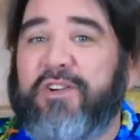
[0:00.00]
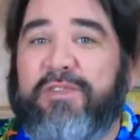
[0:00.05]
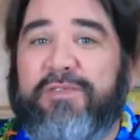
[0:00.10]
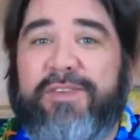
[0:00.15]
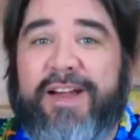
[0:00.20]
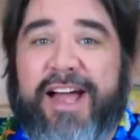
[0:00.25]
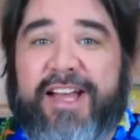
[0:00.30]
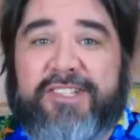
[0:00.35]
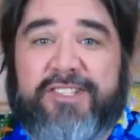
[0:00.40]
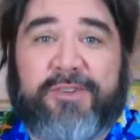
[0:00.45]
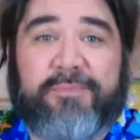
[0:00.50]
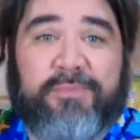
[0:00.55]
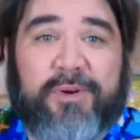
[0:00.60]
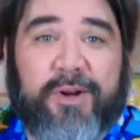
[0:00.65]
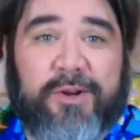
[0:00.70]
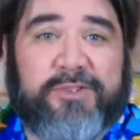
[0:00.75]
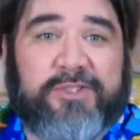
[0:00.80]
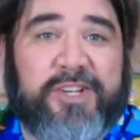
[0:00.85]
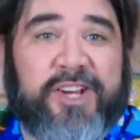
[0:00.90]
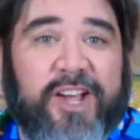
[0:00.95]
are fast
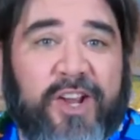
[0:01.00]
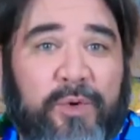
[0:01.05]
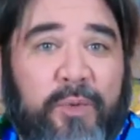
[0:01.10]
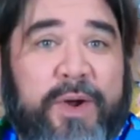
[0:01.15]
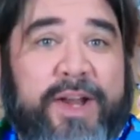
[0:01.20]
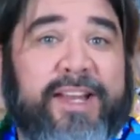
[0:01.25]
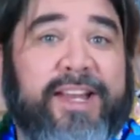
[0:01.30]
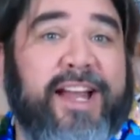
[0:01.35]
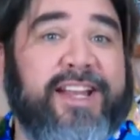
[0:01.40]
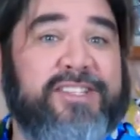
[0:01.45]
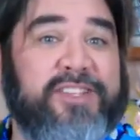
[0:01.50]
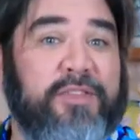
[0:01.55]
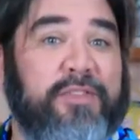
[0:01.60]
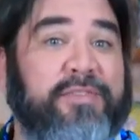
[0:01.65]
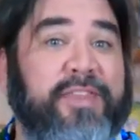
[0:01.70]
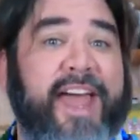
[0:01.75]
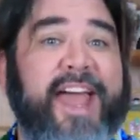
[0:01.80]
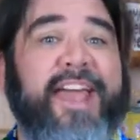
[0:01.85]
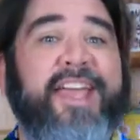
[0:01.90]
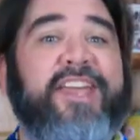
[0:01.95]
approaching, and we'd like to
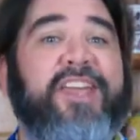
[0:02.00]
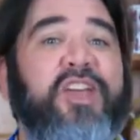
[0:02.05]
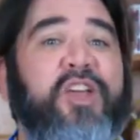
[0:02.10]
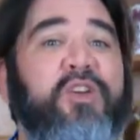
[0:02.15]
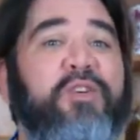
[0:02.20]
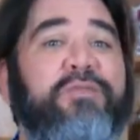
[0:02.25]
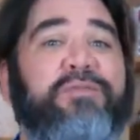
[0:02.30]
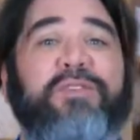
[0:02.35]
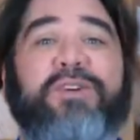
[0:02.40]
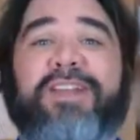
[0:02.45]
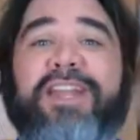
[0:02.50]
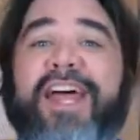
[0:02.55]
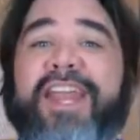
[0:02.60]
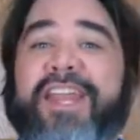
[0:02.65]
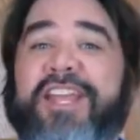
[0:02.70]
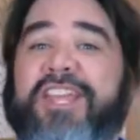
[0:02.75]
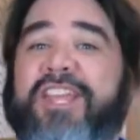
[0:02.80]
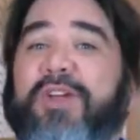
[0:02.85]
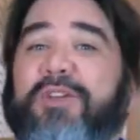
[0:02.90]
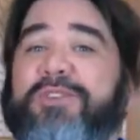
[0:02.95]
thank you for
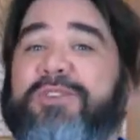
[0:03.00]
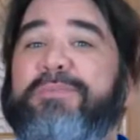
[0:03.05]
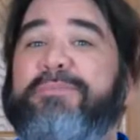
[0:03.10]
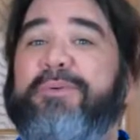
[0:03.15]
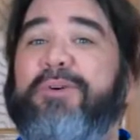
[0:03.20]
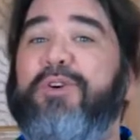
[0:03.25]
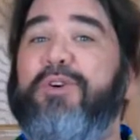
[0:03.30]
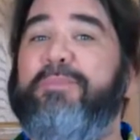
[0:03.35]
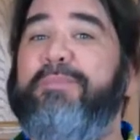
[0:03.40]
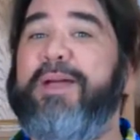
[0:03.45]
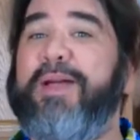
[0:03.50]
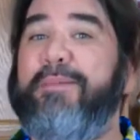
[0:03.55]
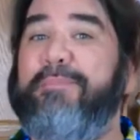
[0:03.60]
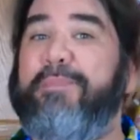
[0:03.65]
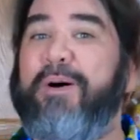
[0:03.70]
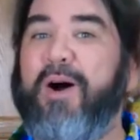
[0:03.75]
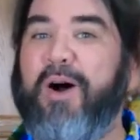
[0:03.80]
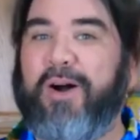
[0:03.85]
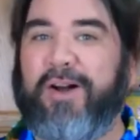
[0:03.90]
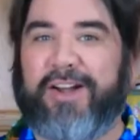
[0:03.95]
letting YouToBrew be a
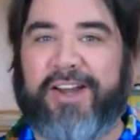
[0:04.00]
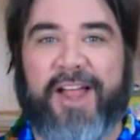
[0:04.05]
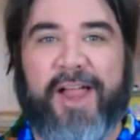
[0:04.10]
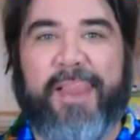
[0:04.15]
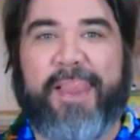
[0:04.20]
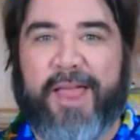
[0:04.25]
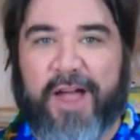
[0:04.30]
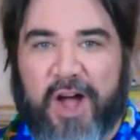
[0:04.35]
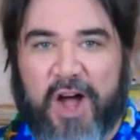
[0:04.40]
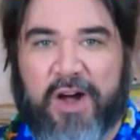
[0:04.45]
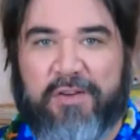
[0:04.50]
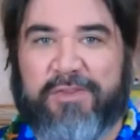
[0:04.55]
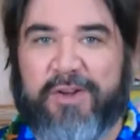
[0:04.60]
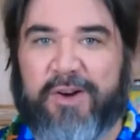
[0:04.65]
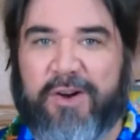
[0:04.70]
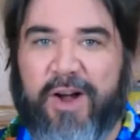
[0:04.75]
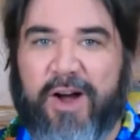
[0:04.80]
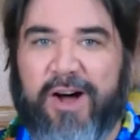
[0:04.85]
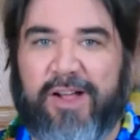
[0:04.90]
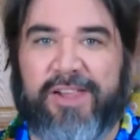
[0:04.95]
part of
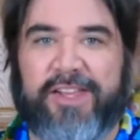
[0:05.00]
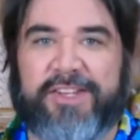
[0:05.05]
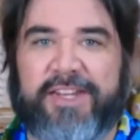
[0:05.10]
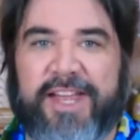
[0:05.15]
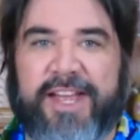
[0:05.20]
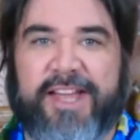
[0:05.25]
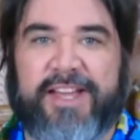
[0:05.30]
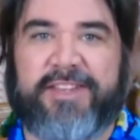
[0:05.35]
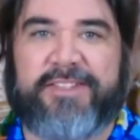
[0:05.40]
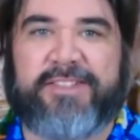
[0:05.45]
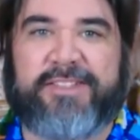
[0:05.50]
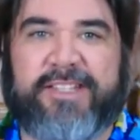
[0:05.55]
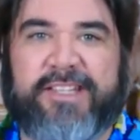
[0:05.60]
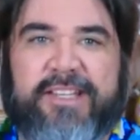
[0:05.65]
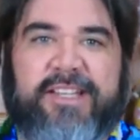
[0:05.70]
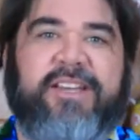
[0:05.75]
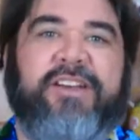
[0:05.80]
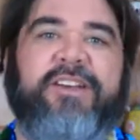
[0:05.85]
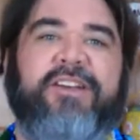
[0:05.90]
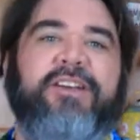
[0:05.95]
your
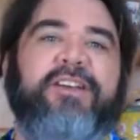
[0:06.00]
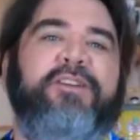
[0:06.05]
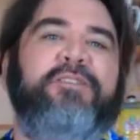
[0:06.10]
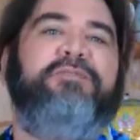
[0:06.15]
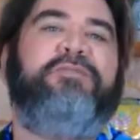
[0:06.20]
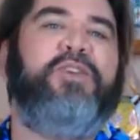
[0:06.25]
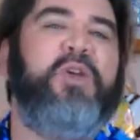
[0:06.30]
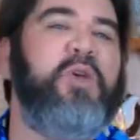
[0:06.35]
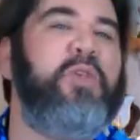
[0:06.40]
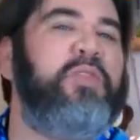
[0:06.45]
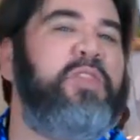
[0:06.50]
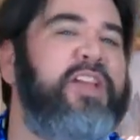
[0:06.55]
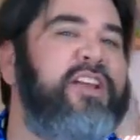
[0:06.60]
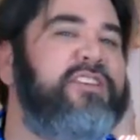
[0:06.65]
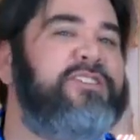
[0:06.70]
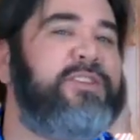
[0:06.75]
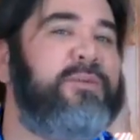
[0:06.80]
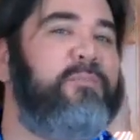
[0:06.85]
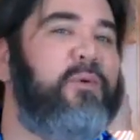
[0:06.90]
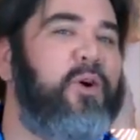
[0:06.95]
holidays. Few
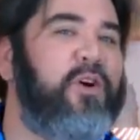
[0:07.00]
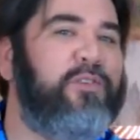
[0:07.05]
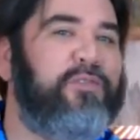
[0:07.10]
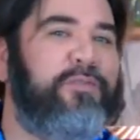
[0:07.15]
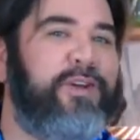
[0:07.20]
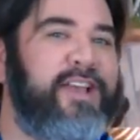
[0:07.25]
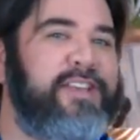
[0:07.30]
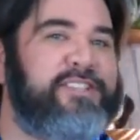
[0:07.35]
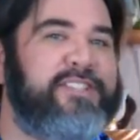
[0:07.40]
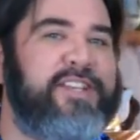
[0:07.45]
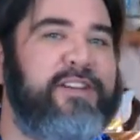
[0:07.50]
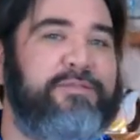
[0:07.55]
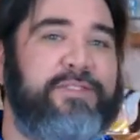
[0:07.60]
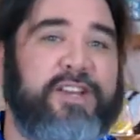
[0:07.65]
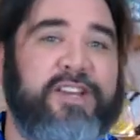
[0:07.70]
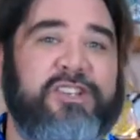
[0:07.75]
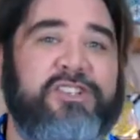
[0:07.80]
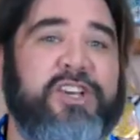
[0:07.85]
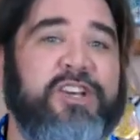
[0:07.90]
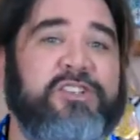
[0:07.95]
things are more festive
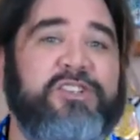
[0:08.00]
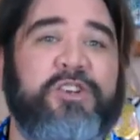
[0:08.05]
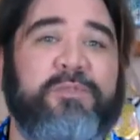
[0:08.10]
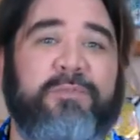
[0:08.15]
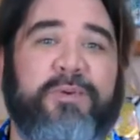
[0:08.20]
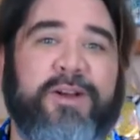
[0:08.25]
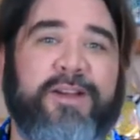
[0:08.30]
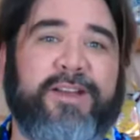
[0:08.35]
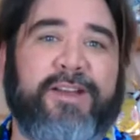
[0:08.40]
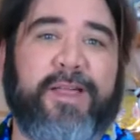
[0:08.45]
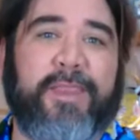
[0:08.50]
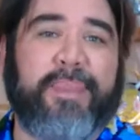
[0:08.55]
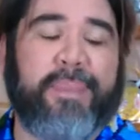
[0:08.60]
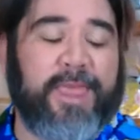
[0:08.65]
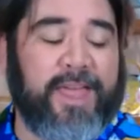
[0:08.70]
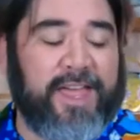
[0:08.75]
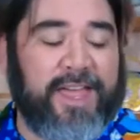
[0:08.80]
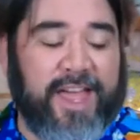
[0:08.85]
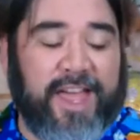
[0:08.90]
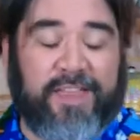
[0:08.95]
than gingerbread,
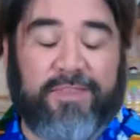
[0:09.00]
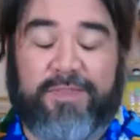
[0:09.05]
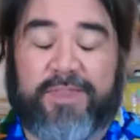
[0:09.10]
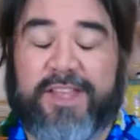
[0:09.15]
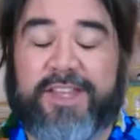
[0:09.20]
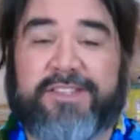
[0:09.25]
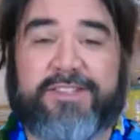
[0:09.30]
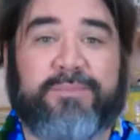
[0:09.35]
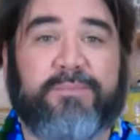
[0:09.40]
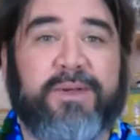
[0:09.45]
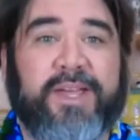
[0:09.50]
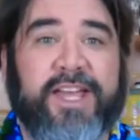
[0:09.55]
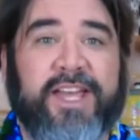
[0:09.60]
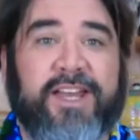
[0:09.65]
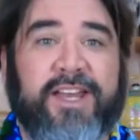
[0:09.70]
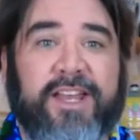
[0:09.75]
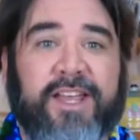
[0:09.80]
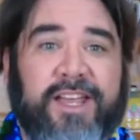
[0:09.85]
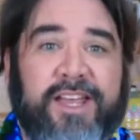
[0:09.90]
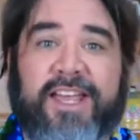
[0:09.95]
and this
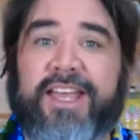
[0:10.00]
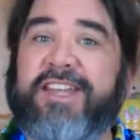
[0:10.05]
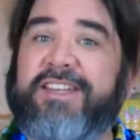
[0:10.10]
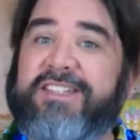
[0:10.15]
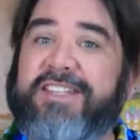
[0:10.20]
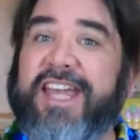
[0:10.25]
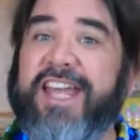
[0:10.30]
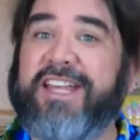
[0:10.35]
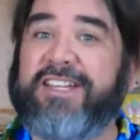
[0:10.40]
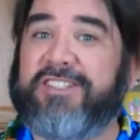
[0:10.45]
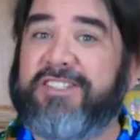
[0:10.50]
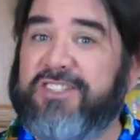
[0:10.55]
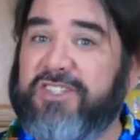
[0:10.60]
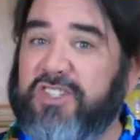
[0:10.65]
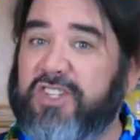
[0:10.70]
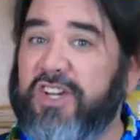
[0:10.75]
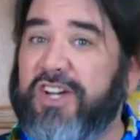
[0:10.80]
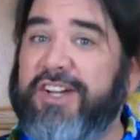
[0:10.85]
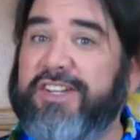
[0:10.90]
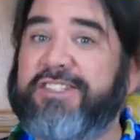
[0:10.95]
mead tastes
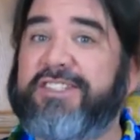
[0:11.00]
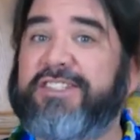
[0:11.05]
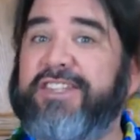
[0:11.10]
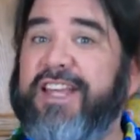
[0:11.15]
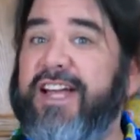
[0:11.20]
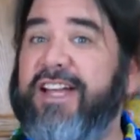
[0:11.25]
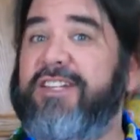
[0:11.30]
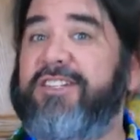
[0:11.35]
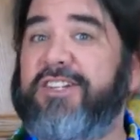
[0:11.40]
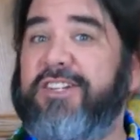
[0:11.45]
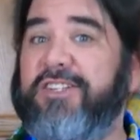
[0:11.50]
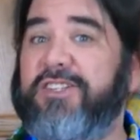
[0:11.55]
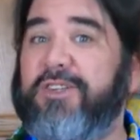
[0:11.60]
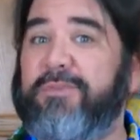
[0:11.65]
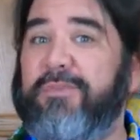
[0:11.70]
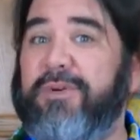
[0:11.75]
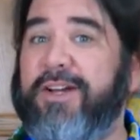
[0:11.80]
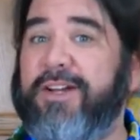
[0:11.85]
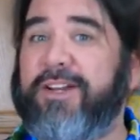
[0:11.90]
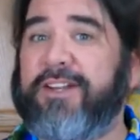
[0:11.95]
just like
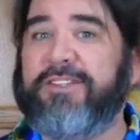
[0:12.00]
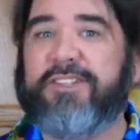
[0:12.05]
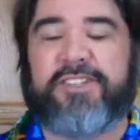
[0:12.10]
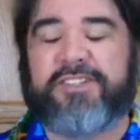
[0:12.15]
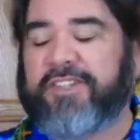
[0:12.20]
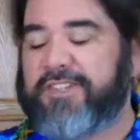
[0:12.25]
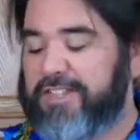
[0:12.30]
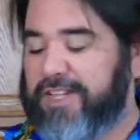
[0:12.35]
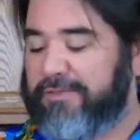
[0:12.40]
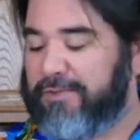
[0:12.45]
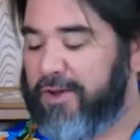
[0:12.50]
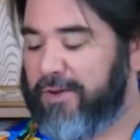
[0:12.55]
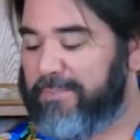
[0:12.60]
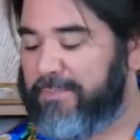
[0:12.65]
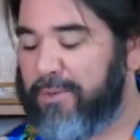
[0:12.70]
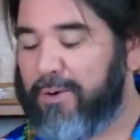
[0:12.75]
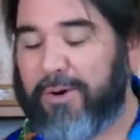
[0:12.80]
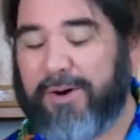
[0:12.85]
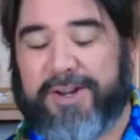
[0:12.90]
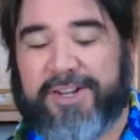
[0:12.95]
gingerbread, just as if
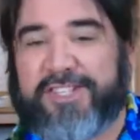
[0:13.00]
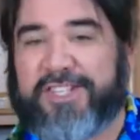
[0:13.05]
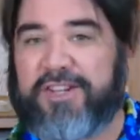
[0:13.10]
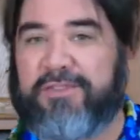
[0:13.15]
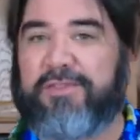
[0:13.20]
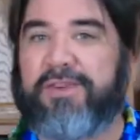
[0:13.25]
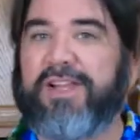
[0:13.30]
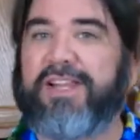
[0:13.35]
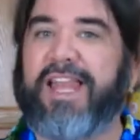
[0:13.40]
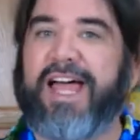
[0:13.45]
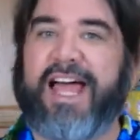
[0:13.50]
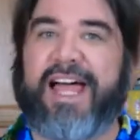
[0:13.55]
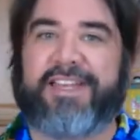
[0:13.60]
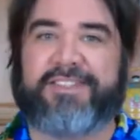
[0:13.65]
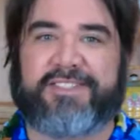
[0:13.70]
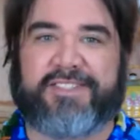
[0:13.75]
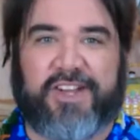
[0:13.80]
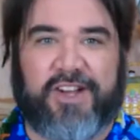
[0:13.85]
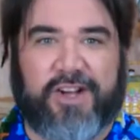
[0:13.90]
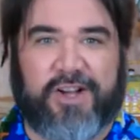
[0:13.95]
you poured yourself a
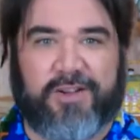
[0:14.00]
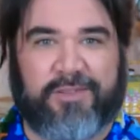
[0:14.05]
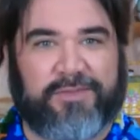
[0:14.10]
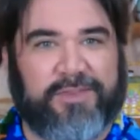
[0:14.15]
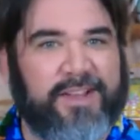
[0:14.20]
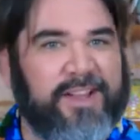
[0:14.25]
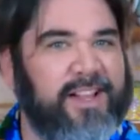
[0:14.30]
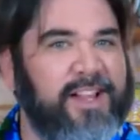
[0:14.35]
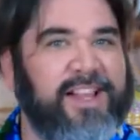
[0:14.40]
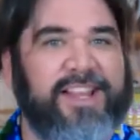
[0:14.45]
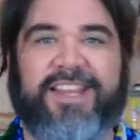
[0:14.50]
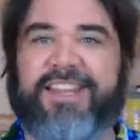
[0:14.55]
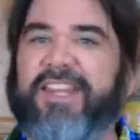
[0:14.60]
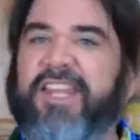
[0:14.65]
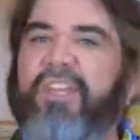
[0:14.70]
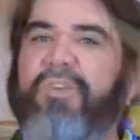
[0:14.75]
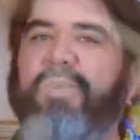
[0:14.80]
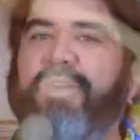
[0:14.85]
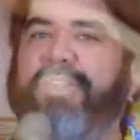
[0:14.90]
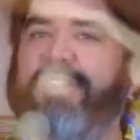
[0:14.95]
glass of
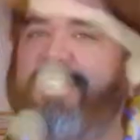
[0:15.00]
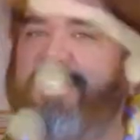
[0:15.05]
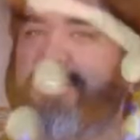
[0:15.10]
liquid